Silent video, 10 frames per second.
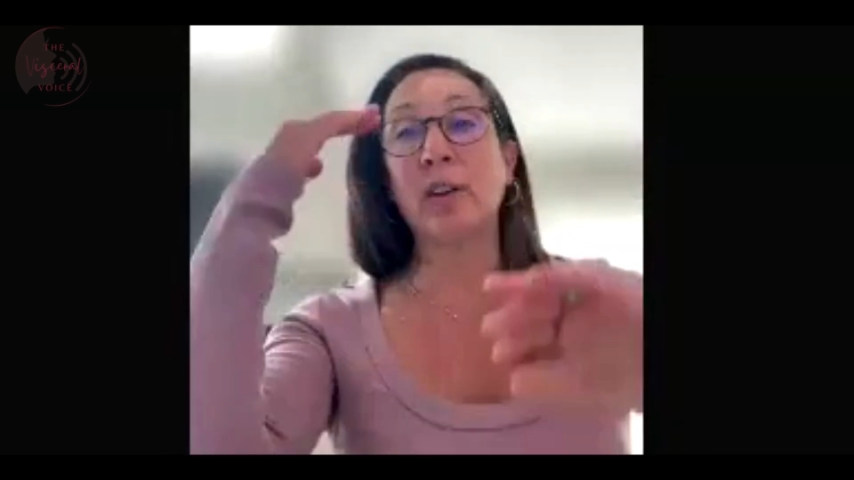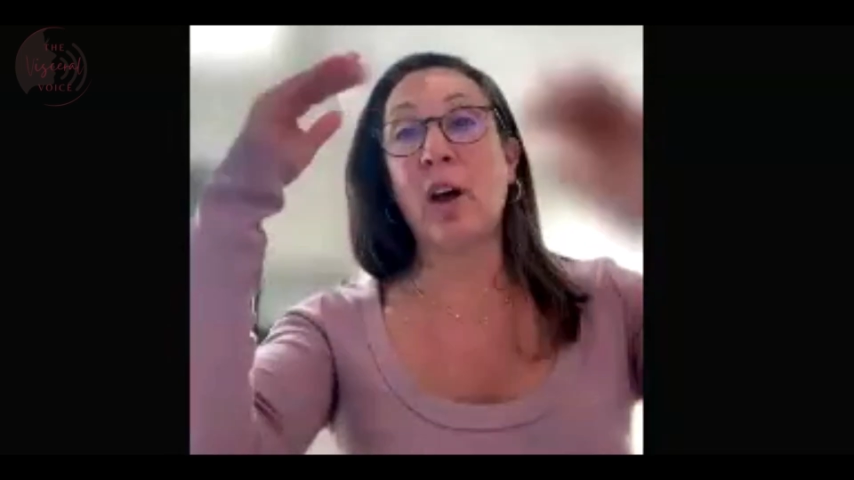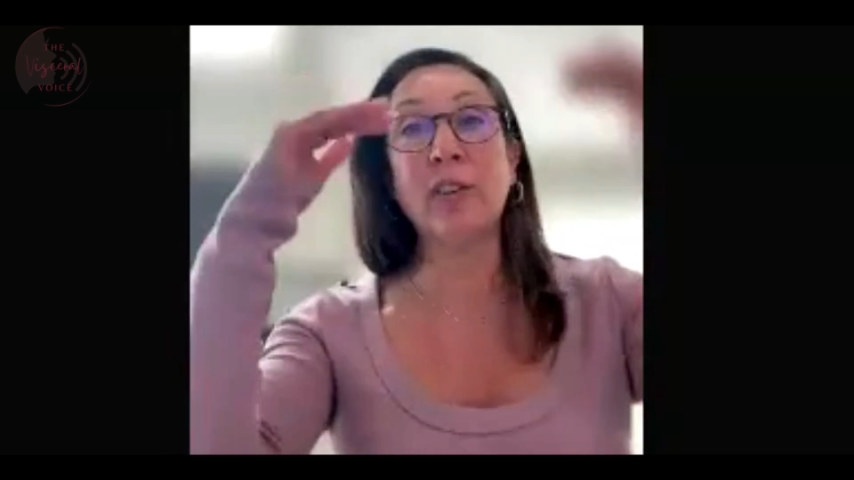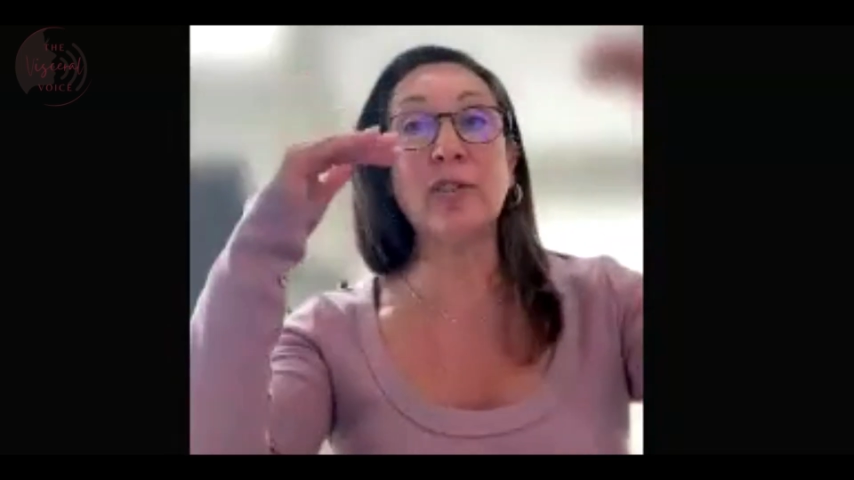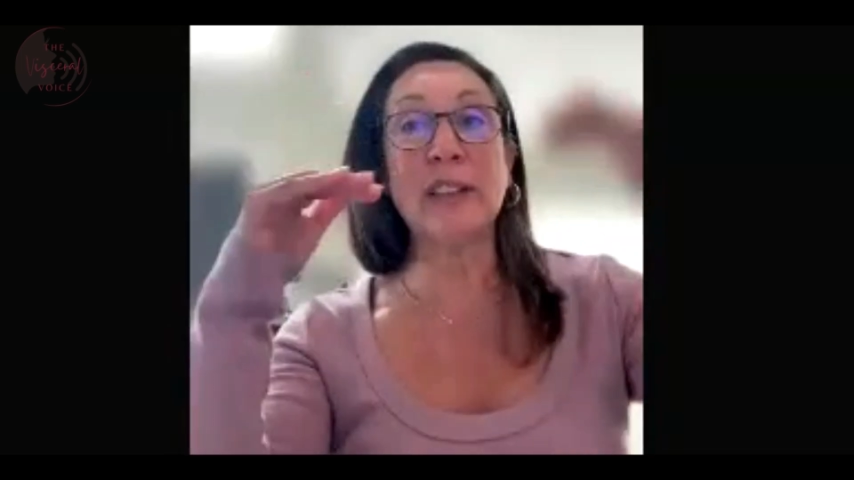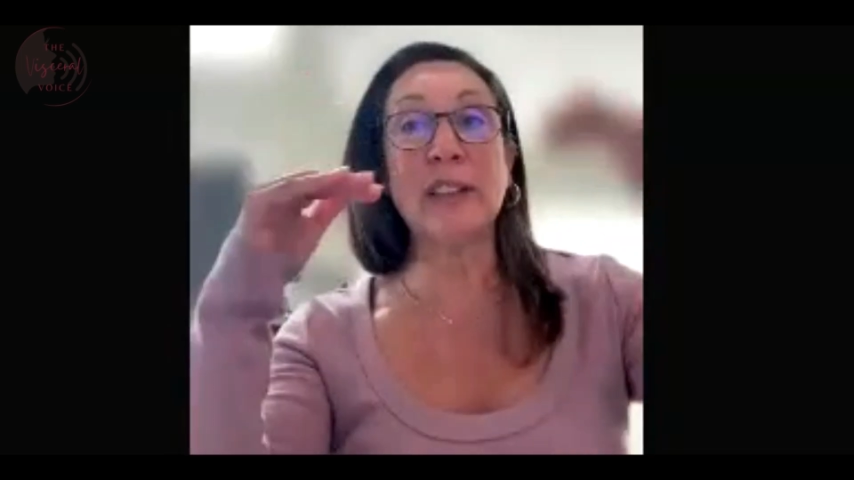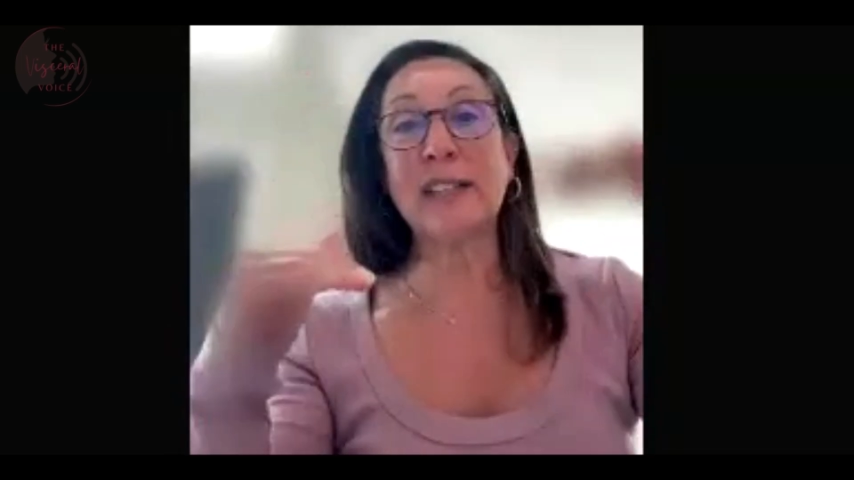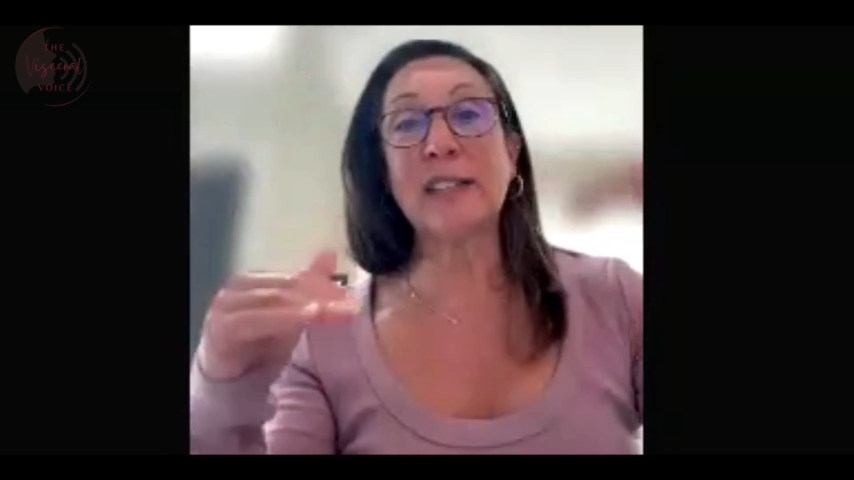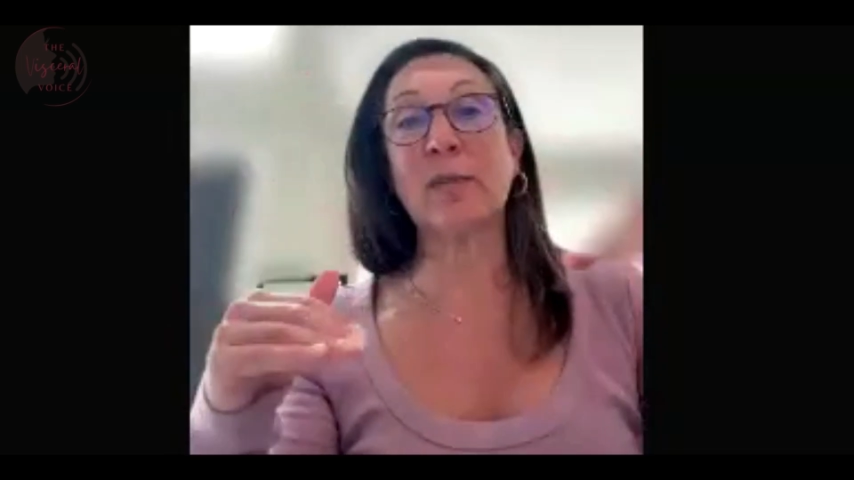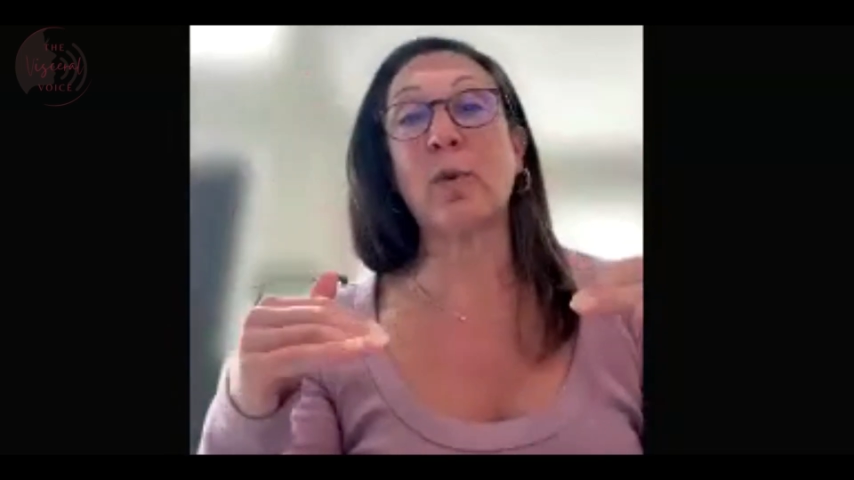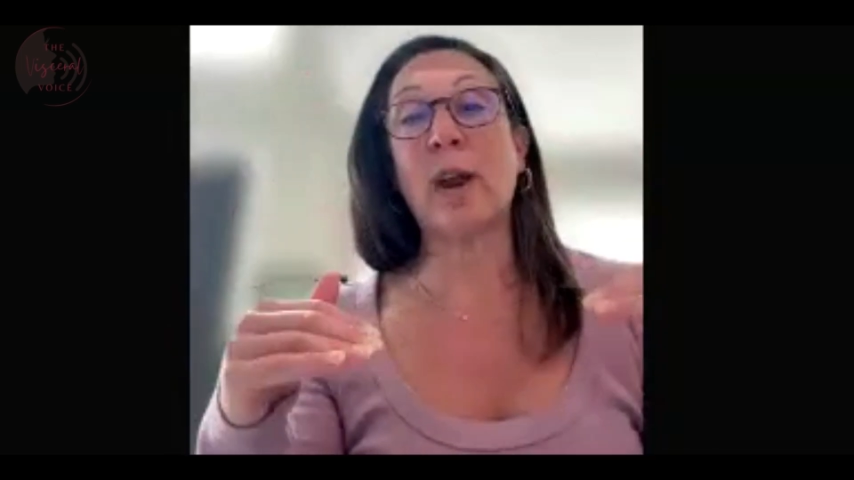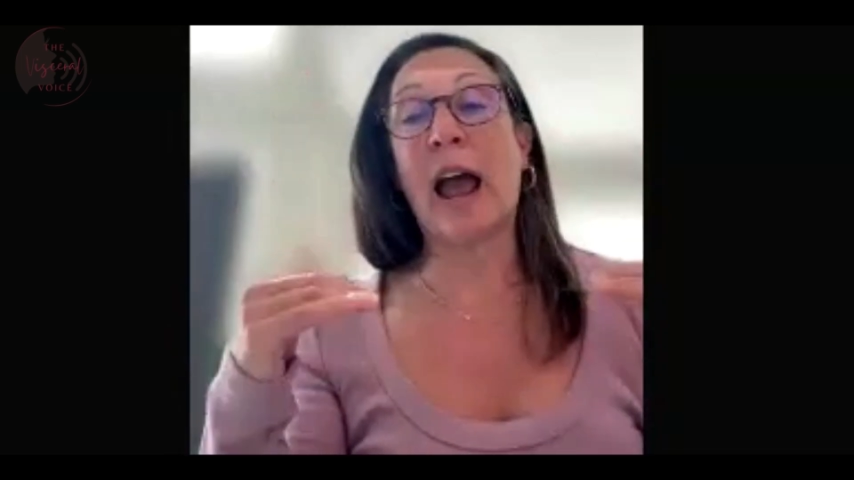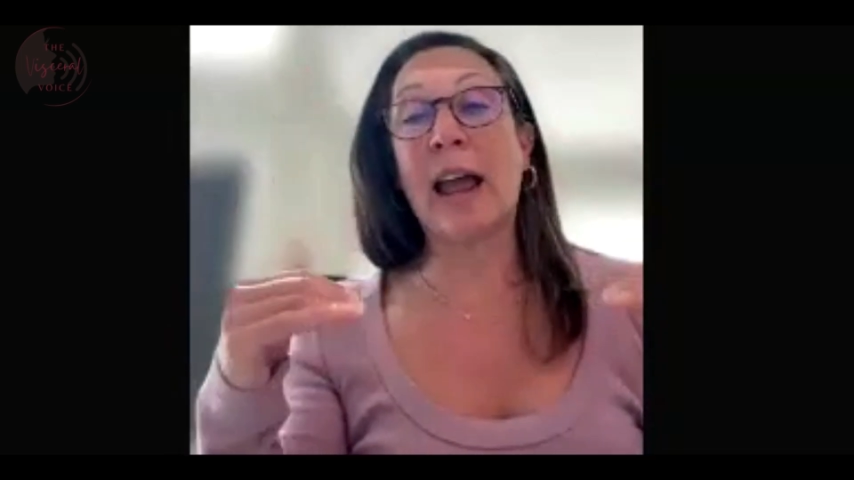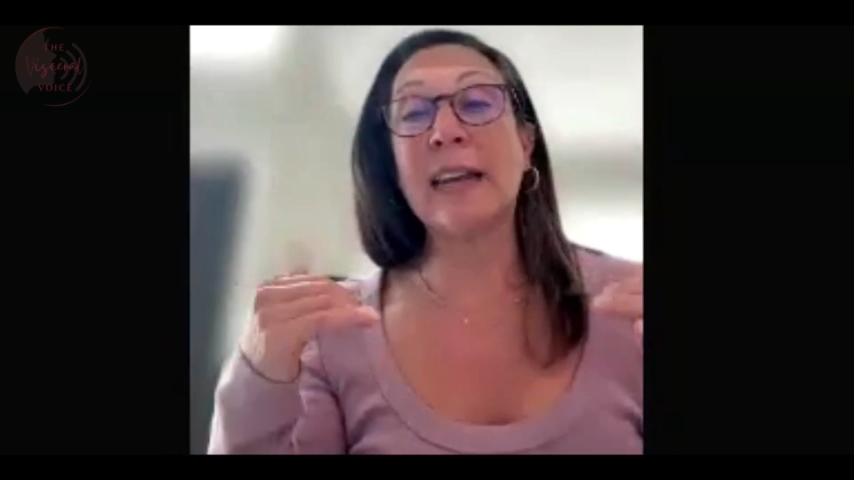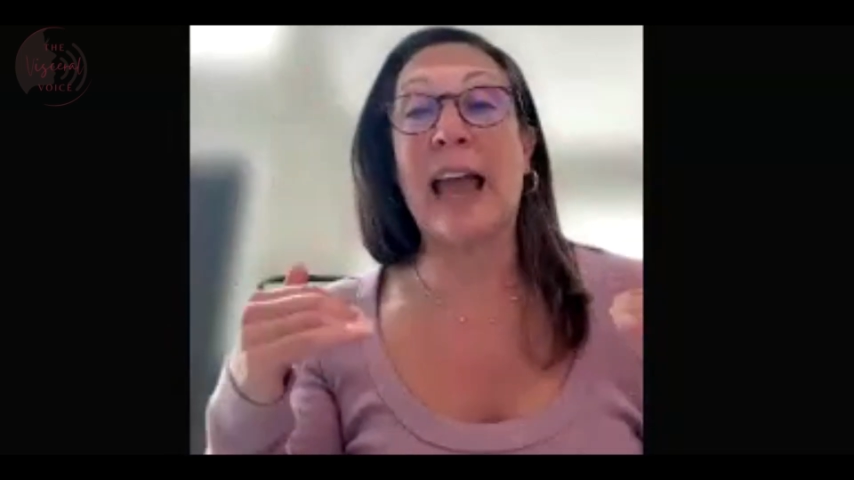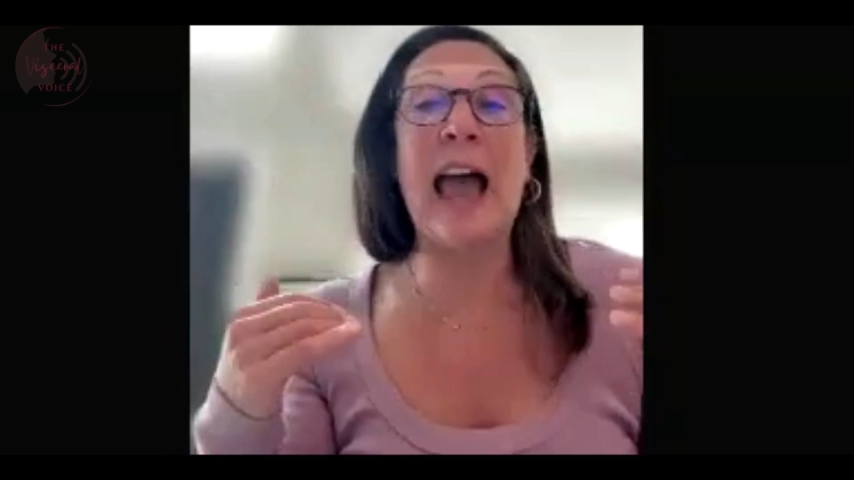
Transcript: laundry list of what I